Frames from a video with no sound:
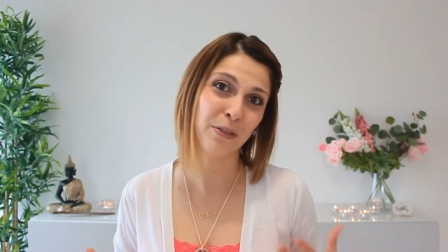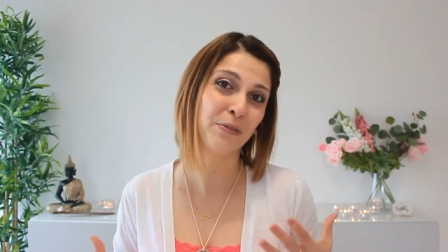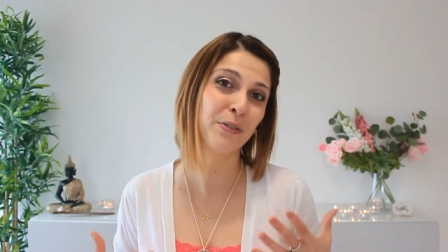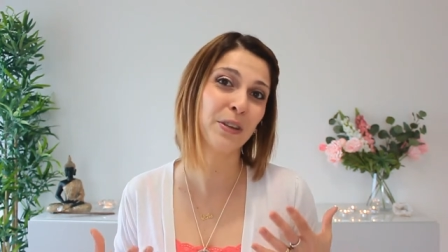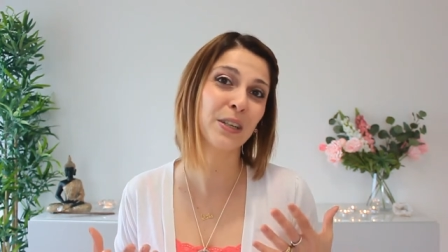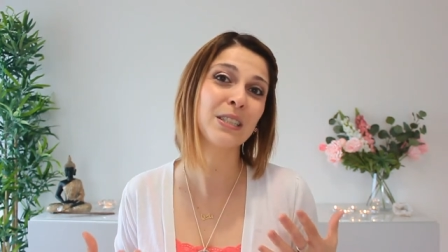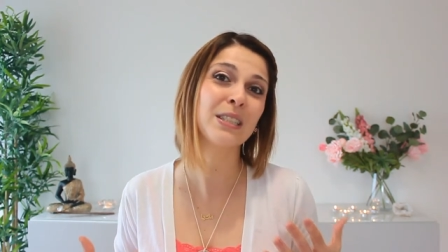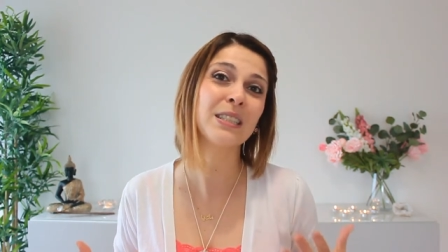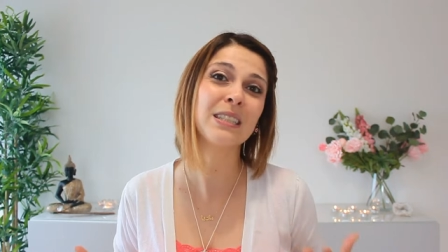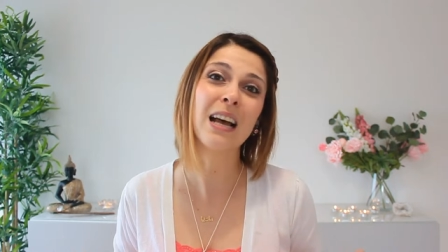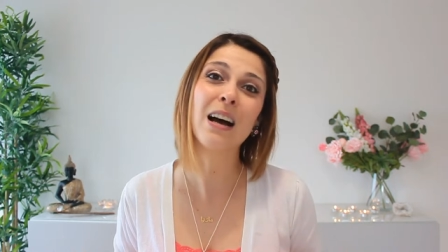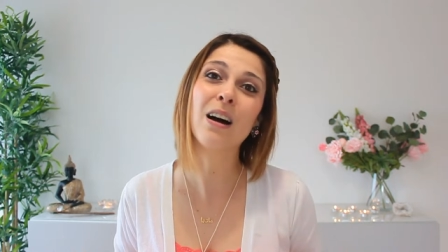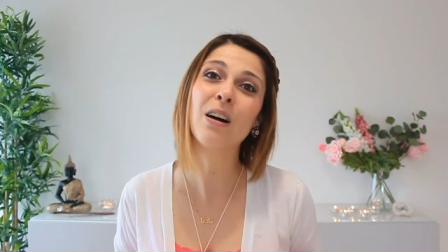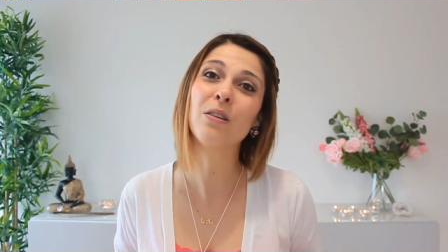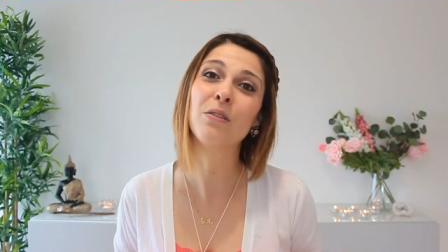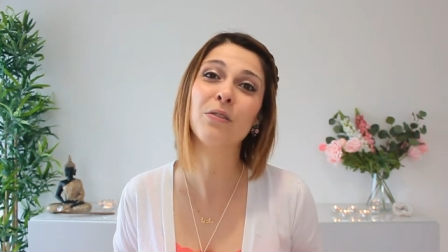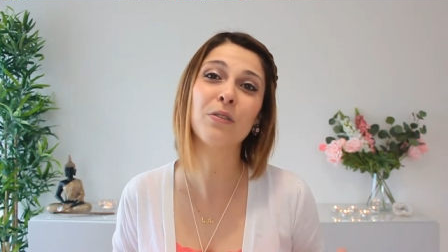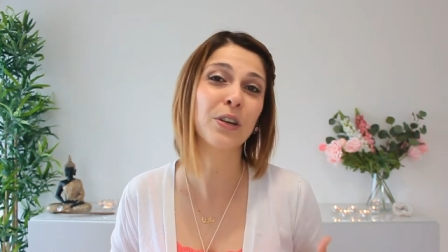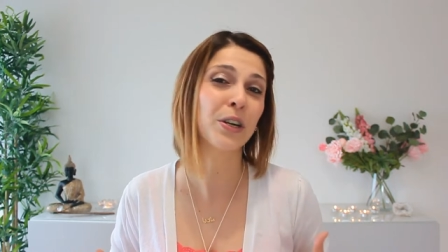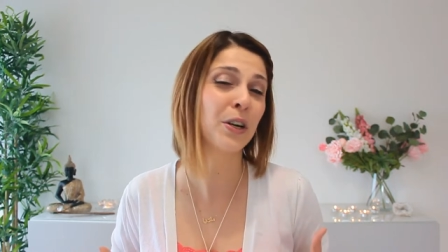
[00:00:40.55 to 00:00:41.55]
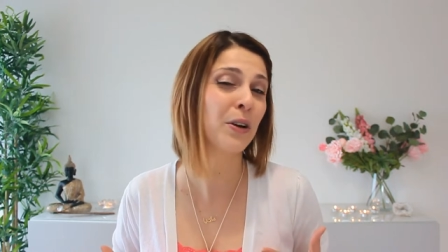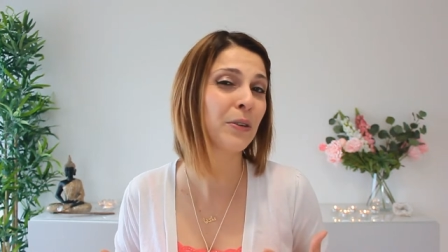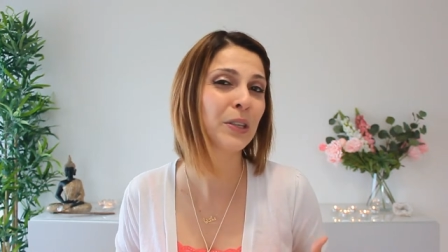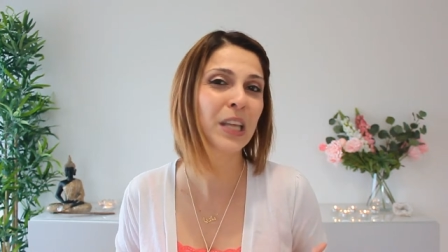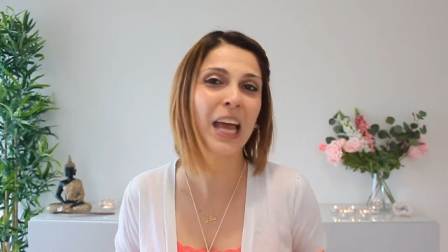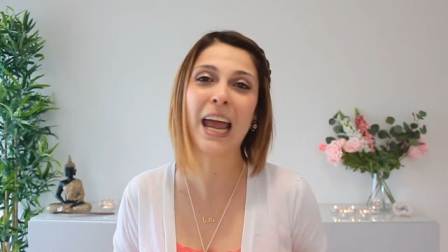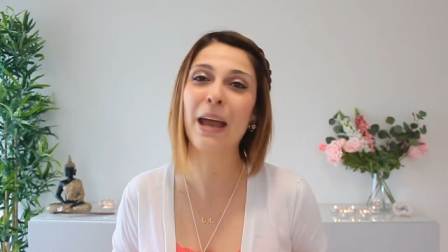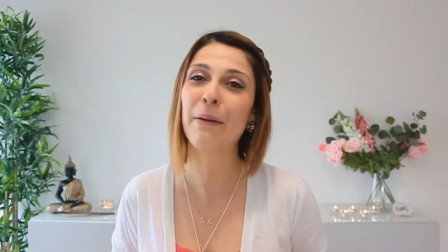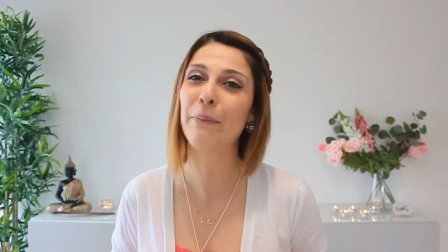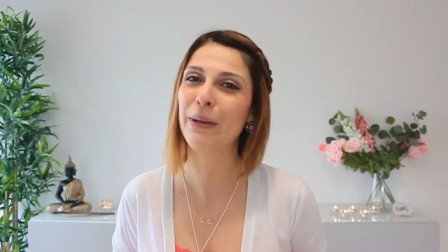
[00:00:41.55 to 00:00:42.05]
of yourself, for your
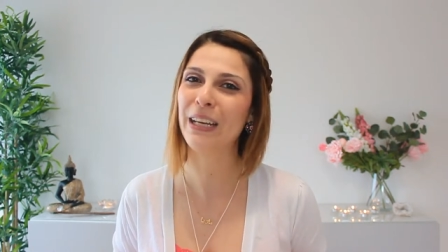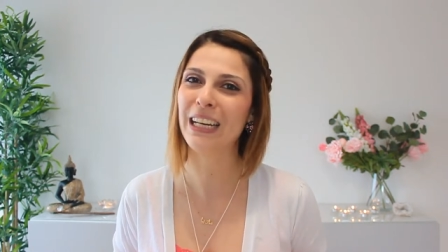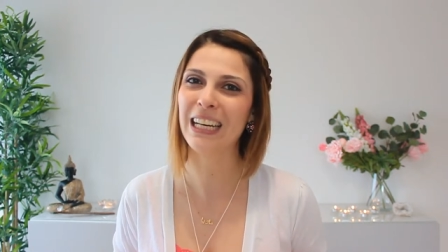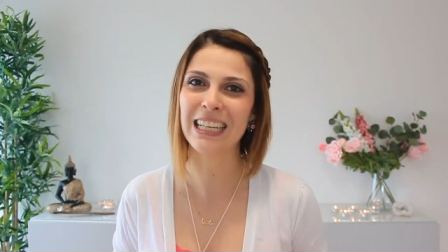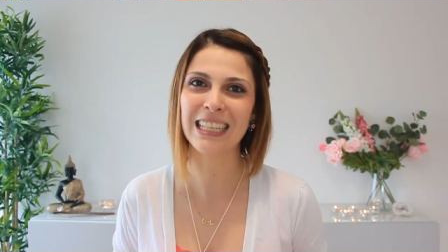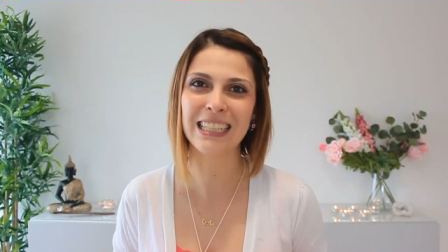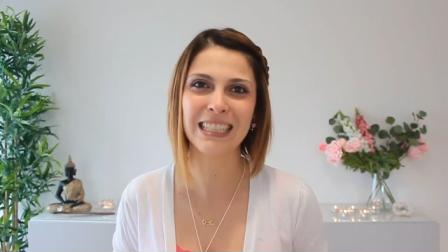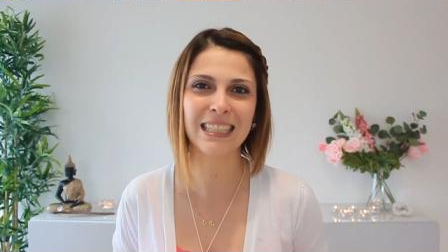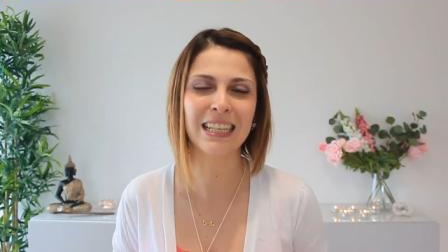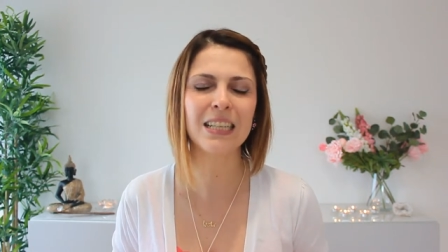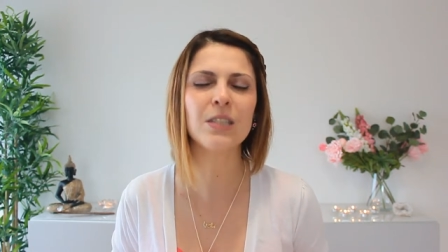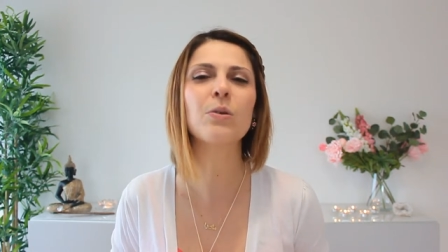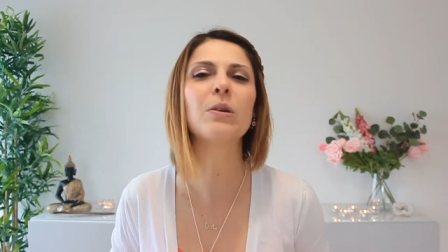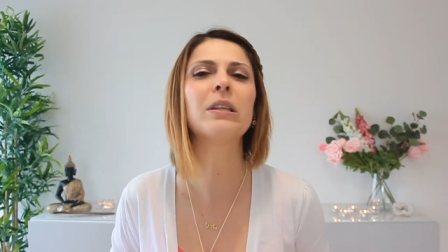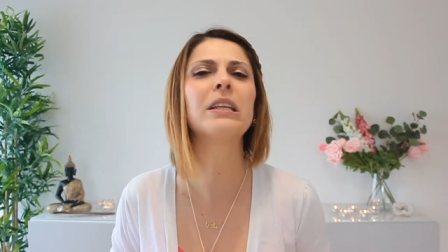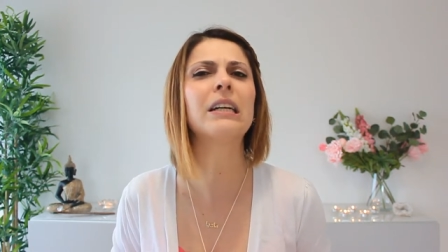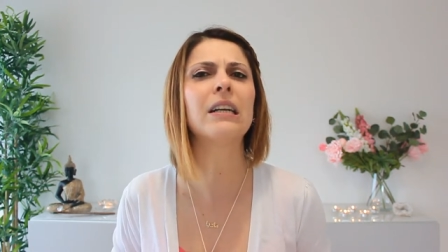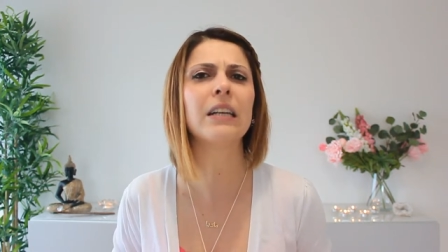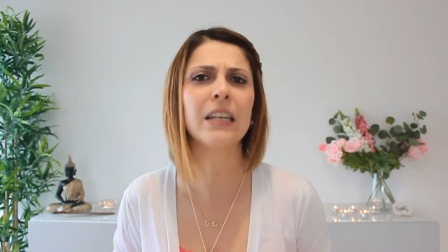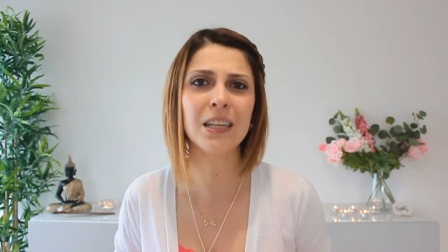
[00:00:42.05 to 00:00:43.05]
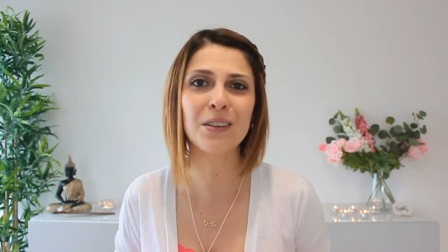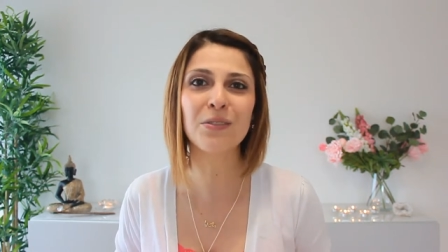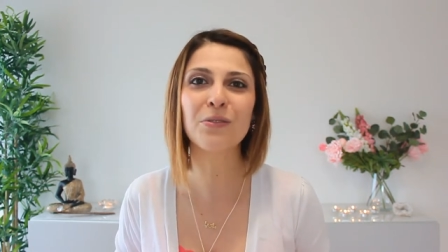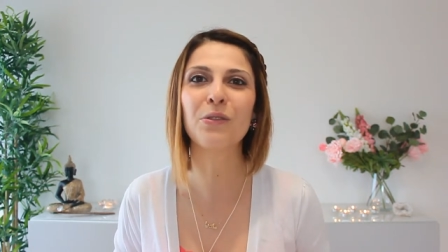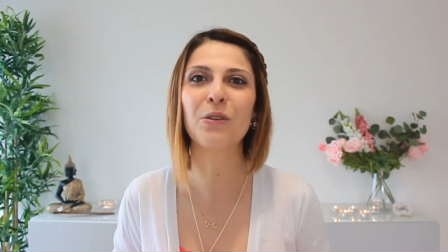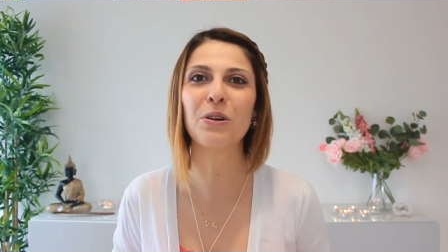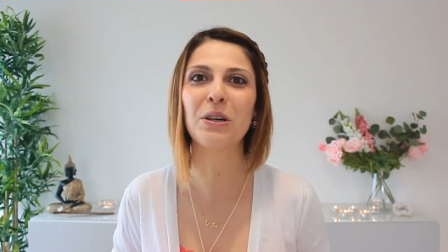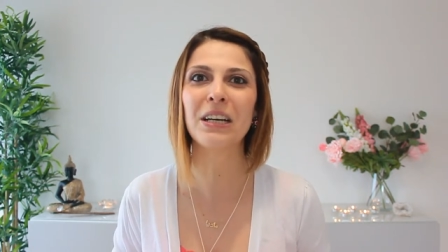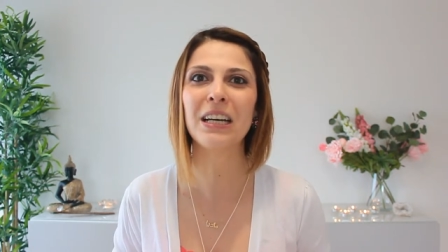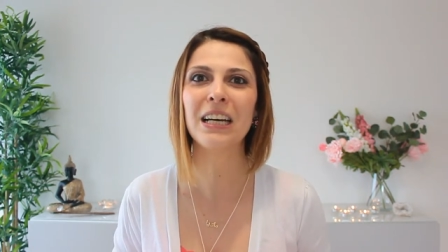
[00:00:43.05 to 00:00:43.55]
own happiness. That's what they're here
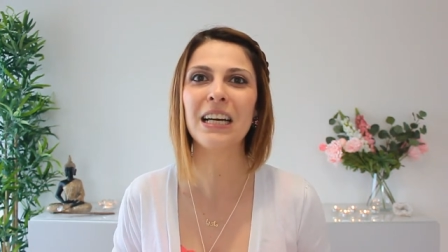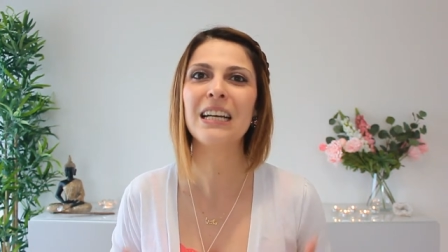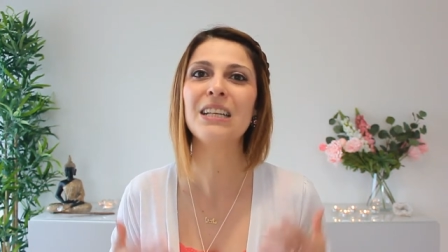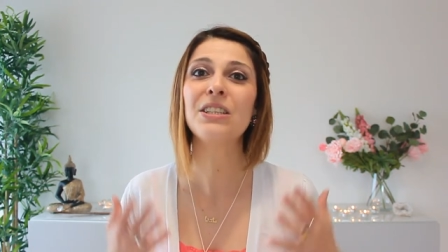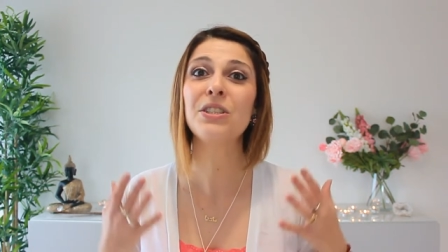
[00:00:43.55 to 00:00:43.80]
for,